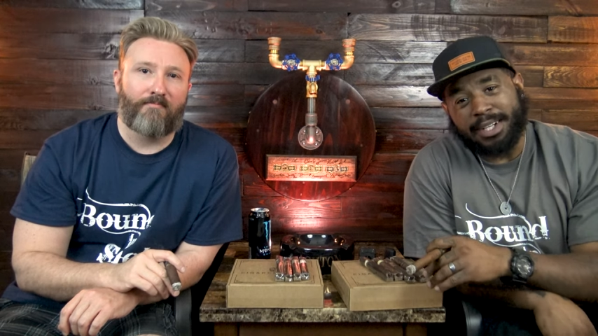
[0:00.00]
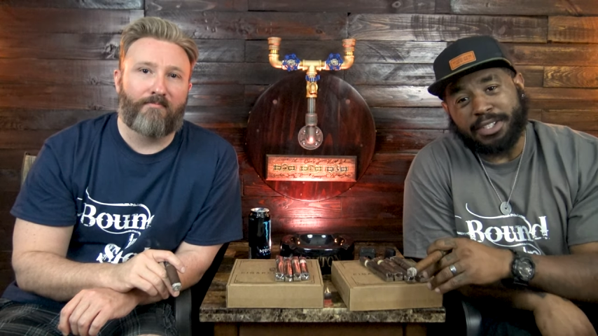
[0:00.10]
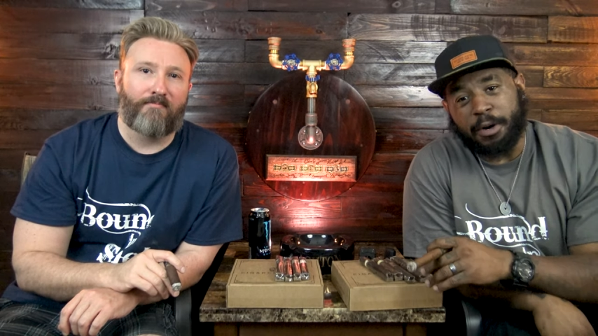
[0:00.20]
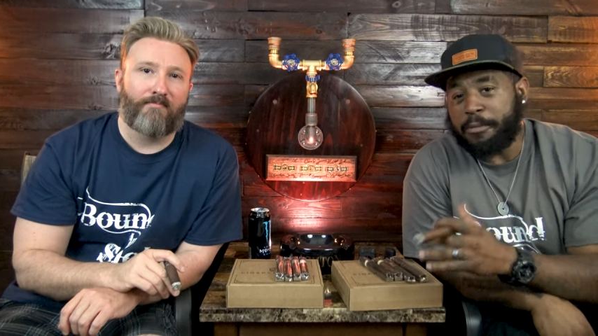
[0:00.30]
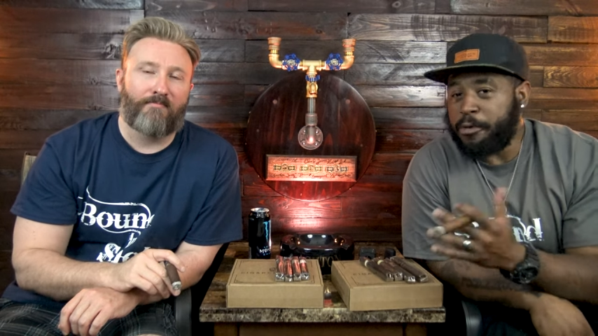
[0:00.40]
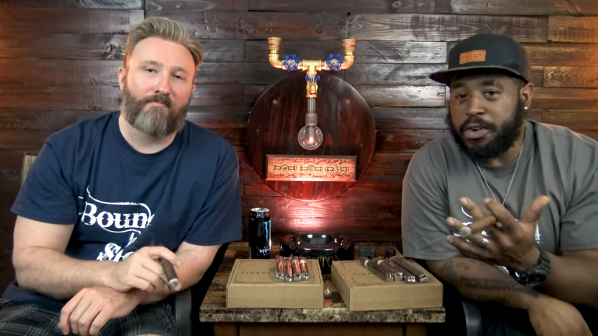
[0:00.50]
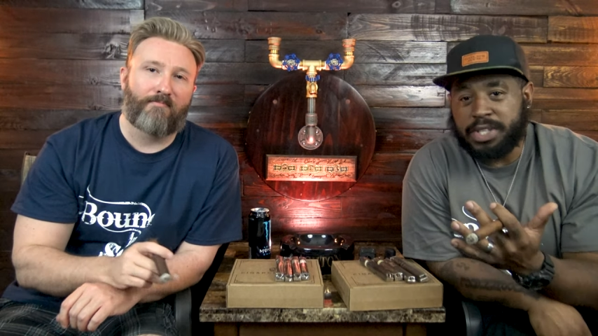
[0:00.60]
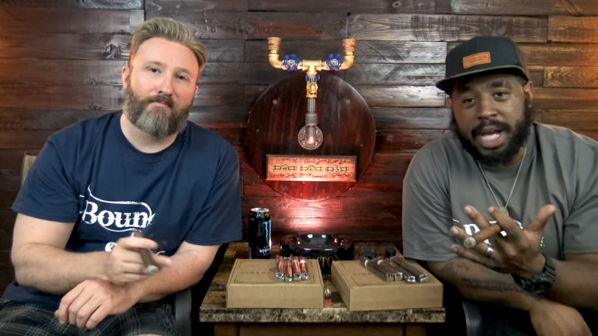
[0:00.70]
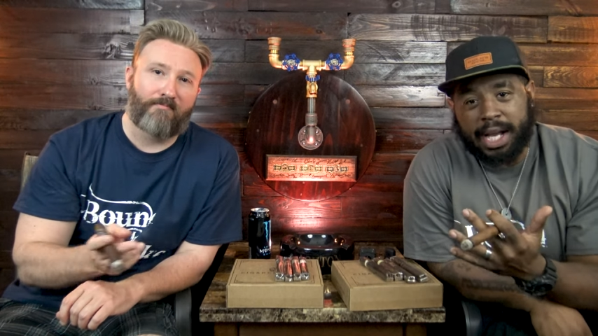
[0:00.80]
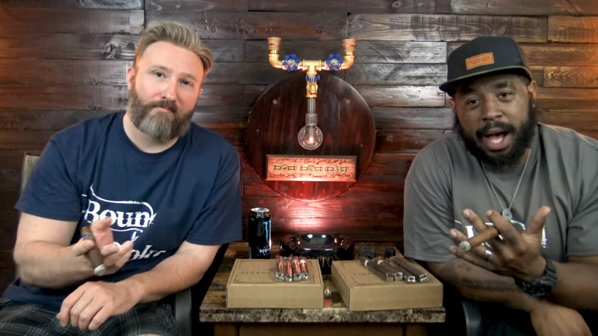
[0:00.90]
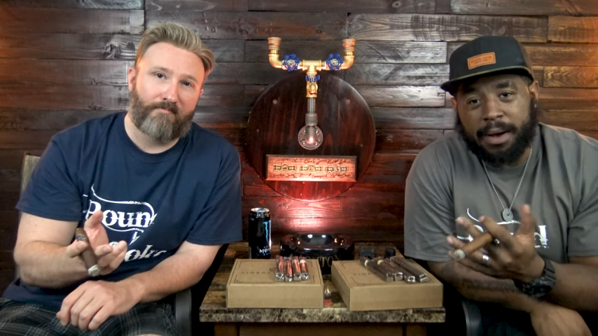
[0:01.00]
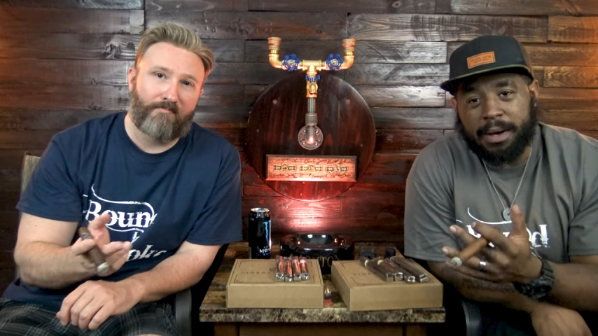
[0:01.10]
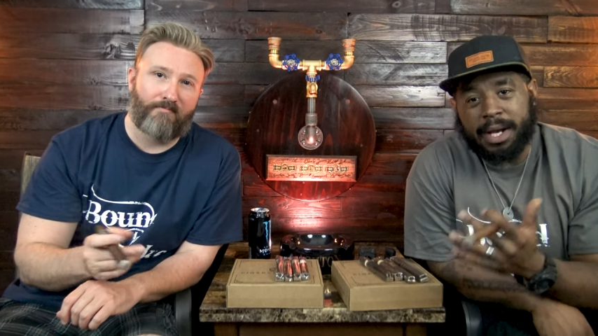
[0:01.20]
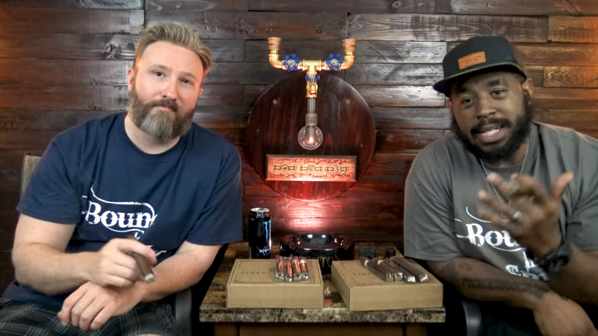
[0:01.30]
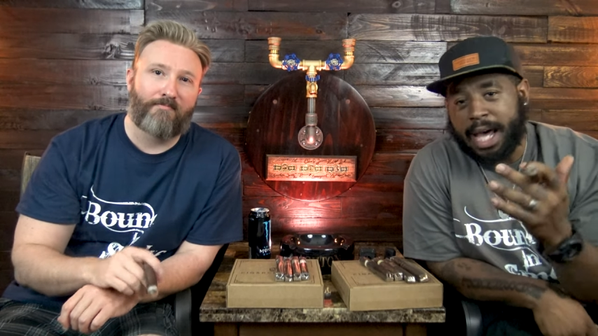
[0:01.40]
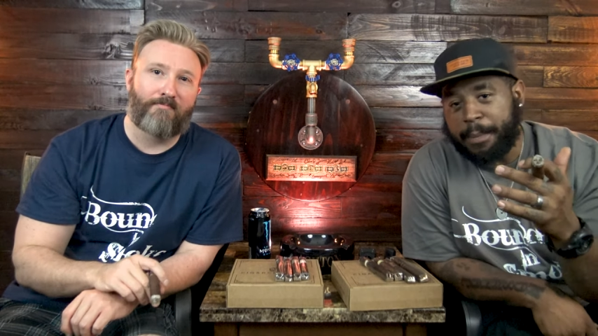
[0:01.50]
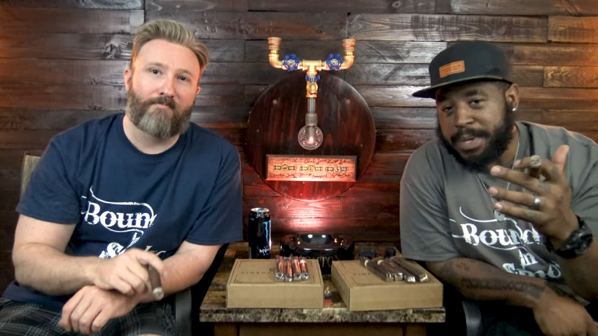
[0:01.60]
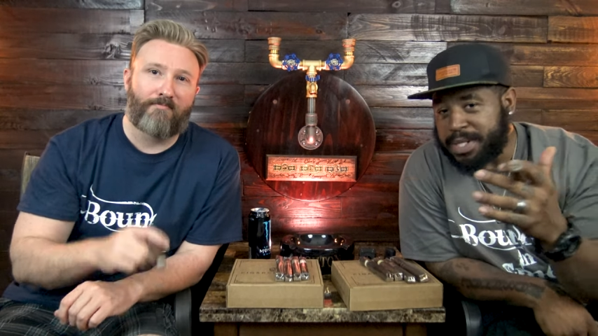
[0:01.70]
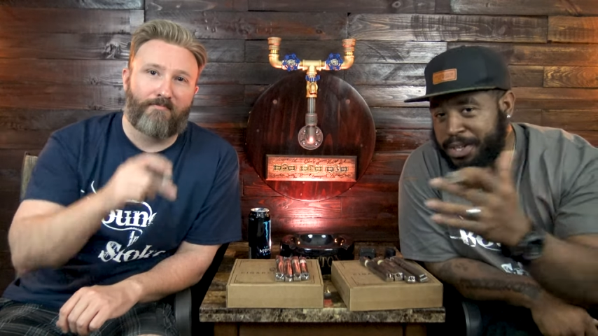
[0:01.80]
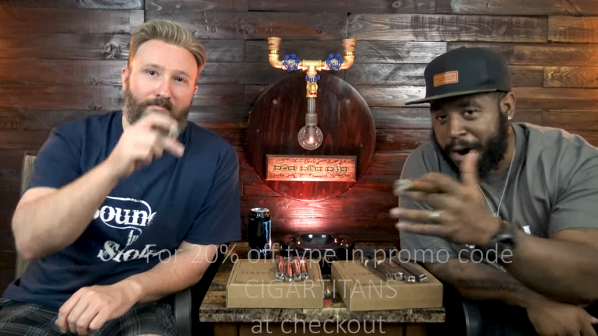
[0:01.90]
Speaker 1: So before you check out, type
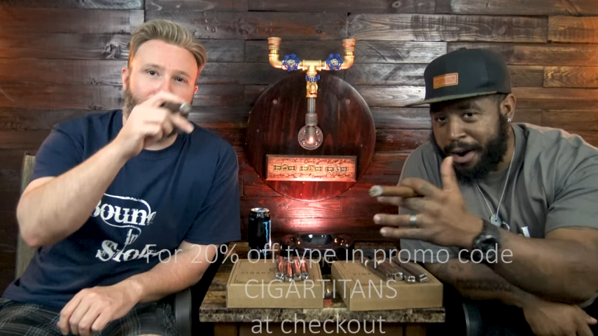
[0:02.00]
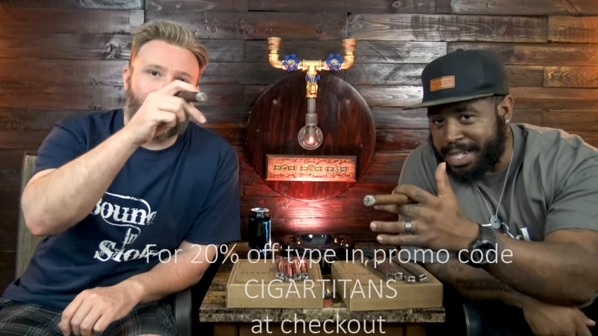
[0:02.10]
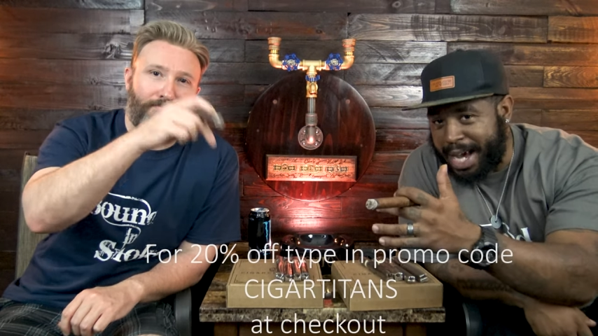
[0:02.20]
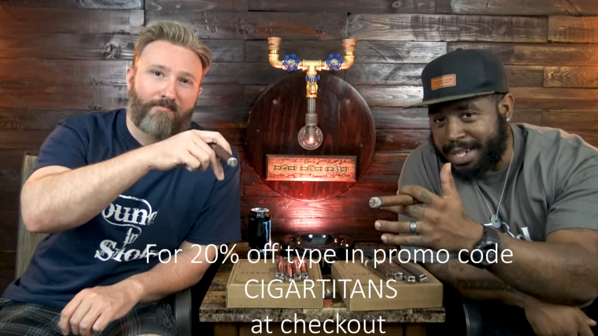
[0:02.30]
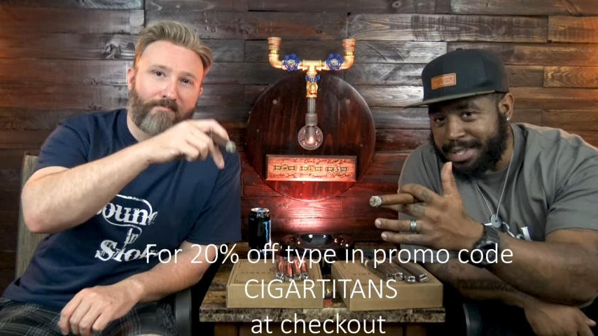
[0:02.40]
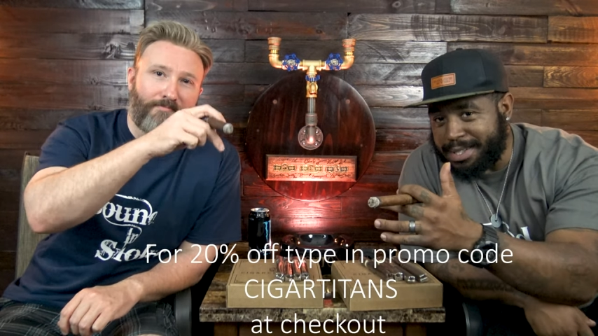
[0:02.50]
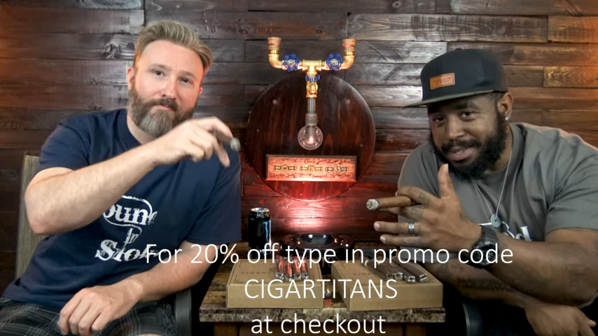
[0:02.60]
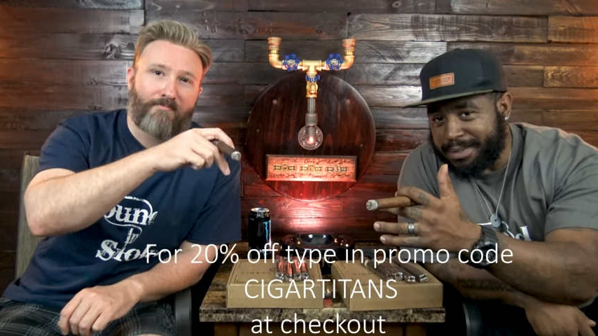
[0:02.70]
in Cigar Titans